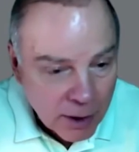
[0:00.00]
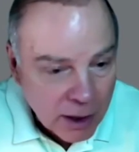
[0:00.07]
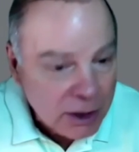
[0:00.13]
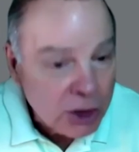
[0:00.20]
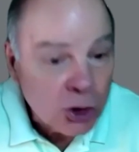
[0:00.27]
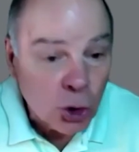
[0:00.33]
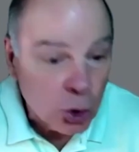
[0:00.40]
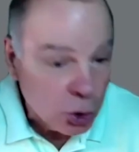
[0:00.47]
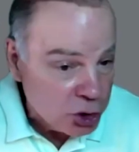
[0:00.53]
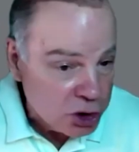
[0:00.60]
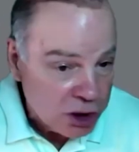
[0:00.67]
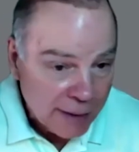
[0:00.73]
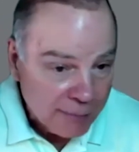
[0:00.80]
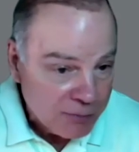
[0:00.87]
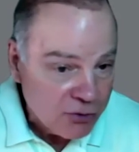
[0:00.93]

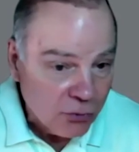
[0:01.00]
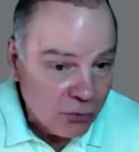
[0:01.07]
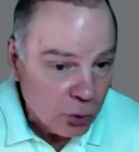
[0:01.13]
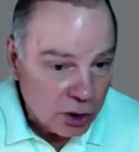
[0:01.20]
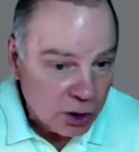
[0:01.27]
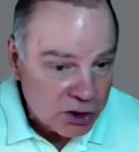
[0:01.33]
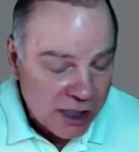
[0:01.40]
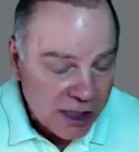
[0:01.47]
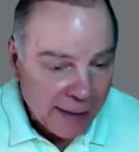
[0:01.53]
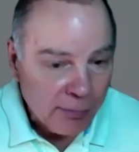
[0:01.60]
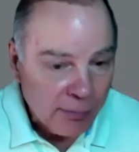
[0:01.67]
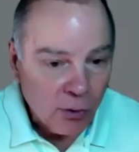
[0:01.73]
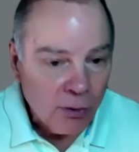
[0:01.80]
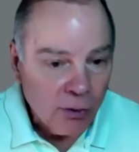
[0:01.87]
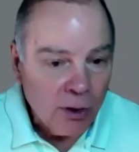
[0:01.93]
internships, for
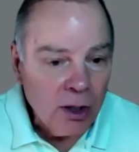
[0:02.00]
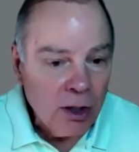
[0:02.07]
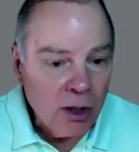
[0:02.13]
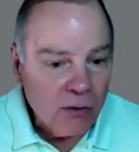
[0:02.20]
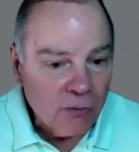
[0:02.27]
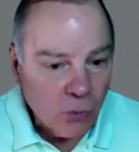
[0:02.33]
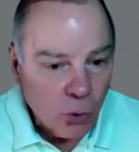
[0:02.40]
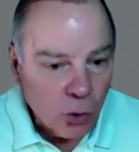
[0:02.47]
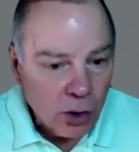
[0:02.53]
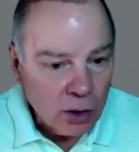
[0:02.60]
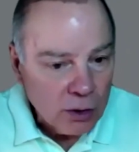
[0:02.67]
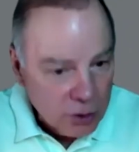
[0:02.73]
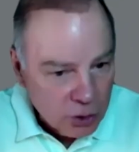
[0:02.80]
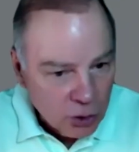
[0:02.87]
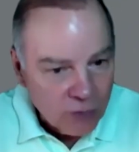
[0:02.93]
example,
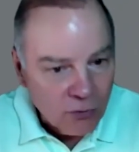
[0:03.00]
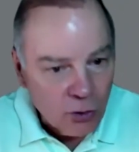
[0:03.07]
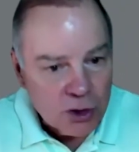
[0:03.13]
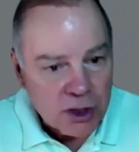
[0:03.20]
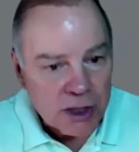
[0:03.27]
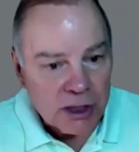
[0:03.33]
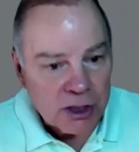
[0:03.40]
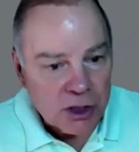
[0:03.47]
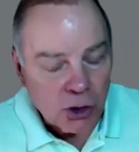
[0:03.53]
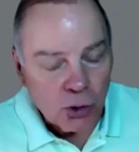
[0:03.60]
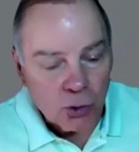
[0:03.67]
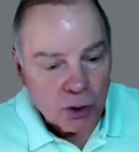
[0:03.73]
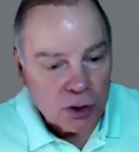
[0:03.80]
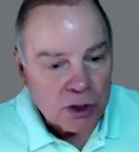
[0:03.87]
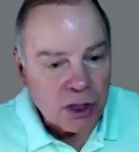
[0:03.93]
for university
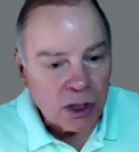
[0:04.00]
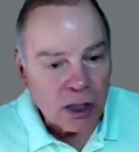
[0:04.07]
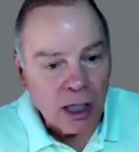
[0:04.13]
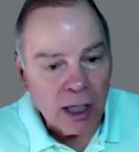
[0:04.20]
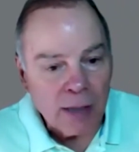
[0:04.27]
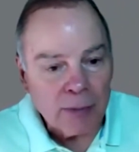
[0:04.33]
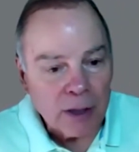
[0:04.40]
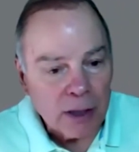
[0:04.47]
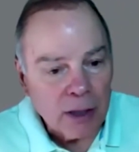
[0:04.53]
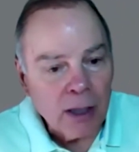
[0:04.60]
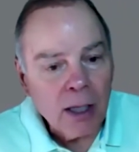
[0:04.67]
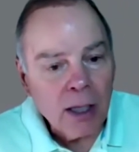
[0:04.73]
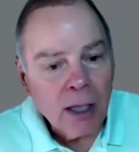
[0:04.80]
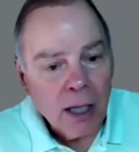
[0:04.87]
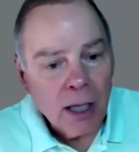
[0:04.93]
students to come and
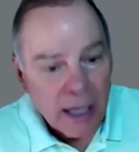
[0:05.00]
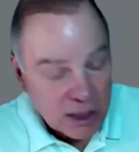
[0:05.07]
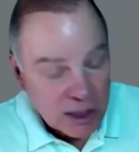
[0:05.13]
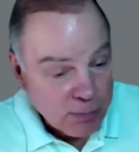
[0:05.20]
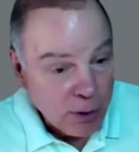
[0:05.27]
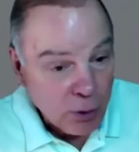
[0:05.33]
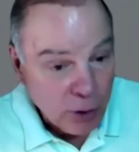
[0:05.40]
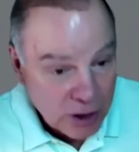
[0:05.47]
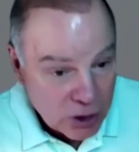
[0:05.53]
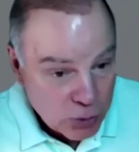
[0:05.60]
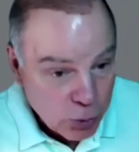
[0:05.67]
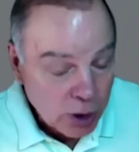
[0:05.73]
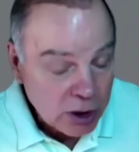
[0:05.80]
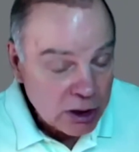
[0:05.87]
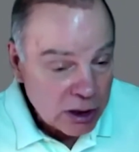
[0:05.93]
experience
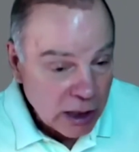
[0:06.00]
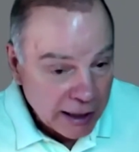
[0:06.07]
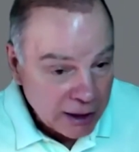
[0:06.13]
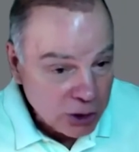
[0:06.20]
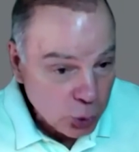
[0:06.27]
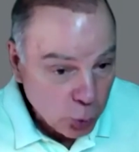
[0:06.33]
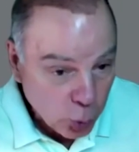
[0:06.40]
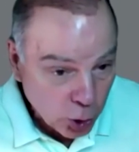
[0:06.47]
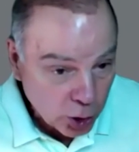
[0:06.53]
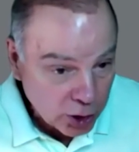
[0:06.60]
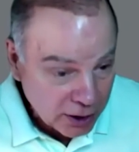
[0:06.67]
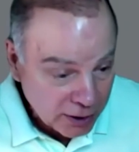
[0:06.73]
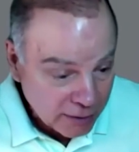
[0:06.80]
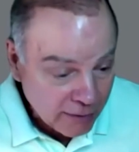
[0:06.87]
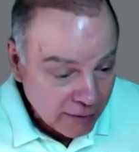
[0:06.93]
what it's like to
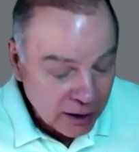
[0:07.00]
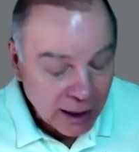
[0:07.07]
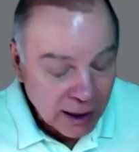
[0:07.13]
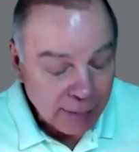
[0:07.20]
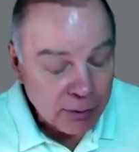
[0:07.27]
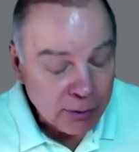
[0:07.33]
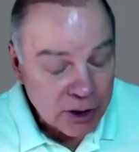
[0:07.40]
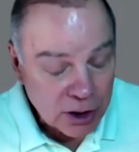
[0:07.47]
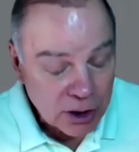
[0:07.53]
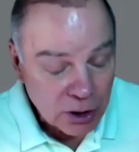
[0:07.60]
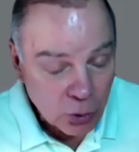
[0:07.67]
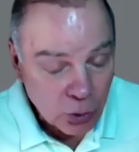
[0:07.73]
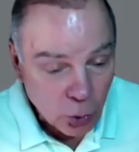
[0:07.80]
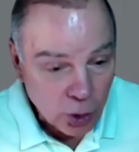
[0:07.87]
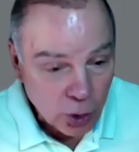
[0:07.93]
work in that
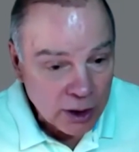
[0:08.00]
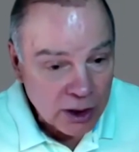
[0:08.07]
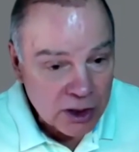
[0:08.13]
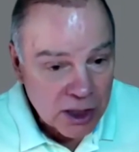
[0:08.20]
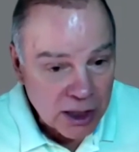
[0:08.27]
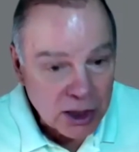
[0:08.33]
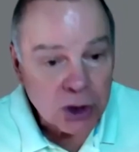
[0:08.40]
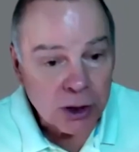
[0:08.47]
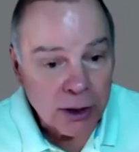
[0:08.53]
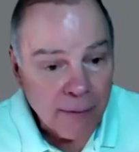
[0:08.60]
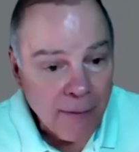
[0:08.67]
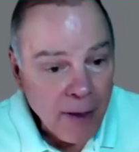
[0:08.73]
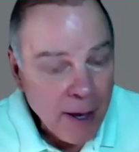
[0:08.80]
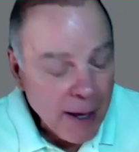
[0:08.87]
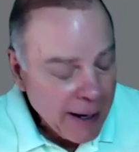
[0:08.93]
particular organization.
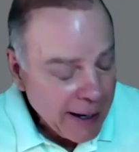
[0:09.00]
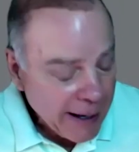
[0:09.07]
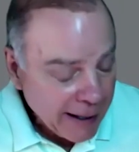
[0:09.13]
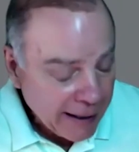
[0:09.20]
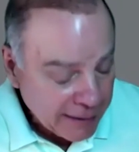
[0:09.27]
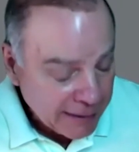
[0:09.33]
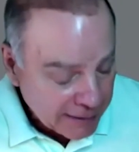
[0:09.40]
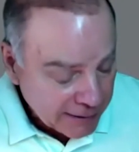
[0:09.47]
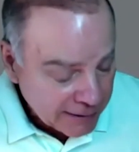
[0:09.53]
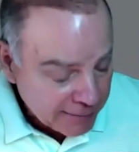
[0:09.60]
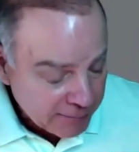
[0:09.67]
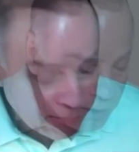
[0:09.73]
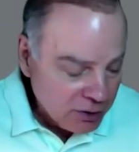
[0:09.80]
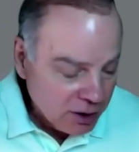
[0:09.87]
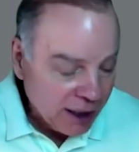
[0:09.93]
And
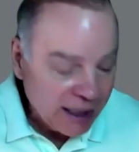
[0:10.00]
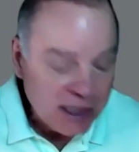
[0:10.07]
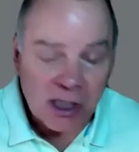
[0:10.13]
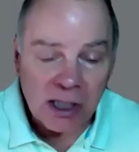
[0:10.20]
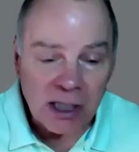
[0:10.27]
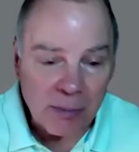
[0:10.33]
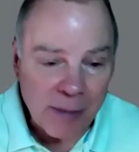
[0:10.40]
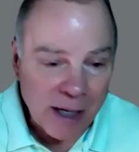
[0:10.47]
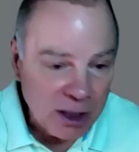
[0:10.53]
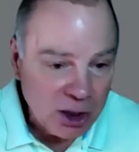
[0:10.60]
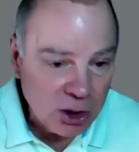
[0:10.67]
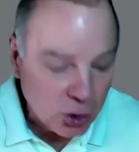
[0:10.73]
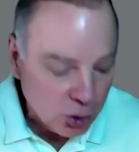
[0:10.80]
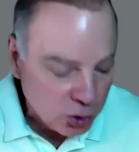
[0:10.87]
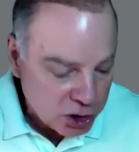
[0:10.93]
the nice thing about
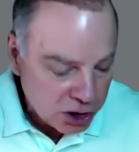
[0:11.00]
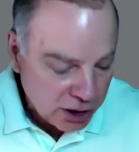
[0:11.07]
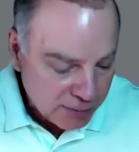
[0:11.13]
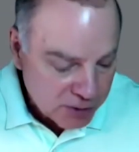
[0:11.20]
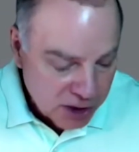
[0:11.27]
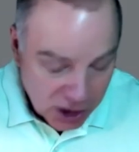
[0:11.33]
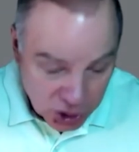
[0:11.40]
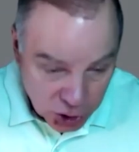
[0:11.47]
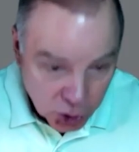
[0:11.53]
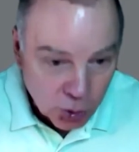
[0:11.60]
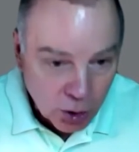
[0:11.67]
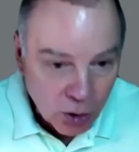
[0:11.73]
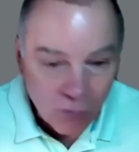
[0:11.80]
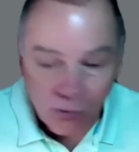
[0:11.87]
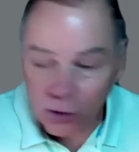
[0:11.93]
internships, as you
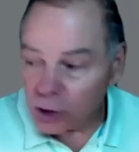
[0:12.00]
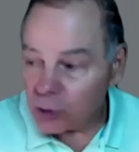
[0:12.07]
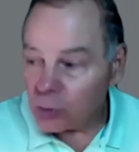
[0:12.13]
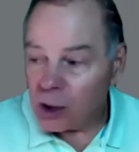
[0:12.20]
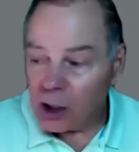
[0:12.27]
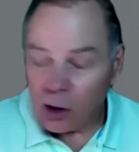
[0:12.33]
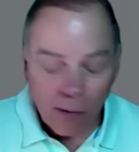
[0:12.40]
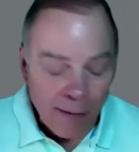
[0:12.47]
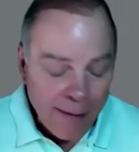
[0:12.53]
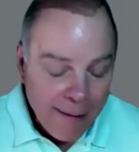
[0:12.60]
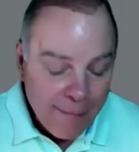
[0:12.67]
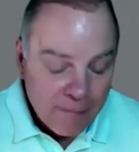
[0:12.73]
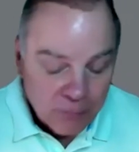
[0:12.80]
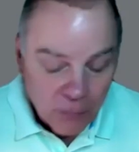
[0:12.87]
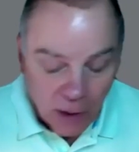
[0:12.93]
know very well,
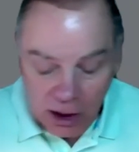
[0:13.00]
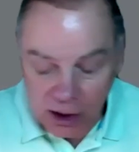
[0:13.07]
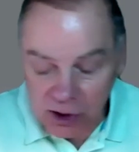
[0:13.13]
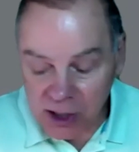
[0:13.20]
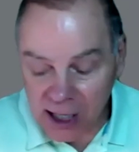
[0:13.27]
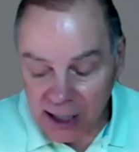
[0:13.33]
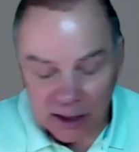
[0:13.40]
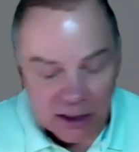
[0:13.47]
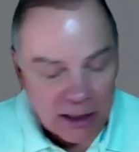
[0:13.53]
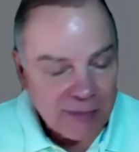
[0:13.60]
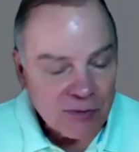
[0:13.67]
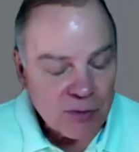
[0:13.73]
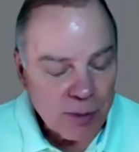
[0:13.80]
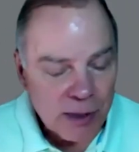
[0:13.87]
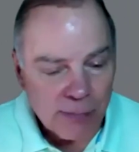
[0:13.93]
is that it
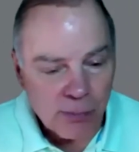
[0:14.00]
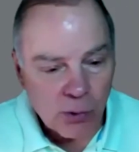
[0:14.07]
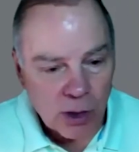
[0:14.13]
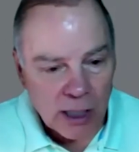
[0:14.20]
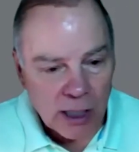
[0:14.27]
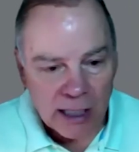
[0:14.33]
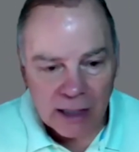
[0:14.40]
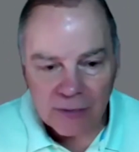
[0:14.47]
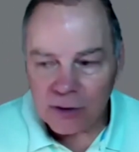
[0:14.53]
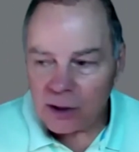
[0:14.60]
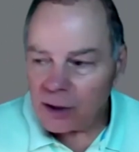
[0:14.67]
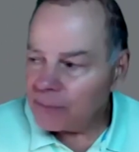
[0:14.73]
gives people kind of